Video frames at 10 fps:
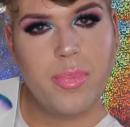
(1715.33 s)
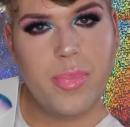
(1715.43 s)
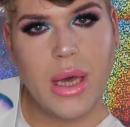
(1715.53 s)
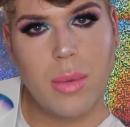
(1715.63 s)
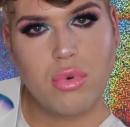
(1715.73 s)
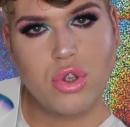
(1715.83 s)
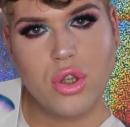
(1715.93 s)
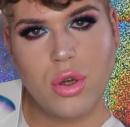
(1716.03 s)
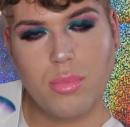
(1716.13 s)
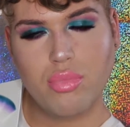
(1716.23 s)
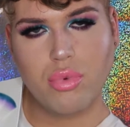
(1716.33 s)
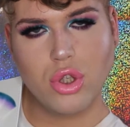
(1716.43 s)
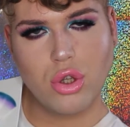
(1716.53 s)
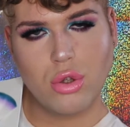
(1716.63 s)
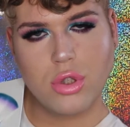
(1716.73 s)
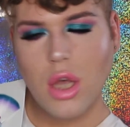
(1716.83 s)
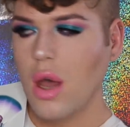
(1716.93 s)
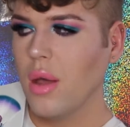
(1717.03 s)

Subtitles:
bigger bristles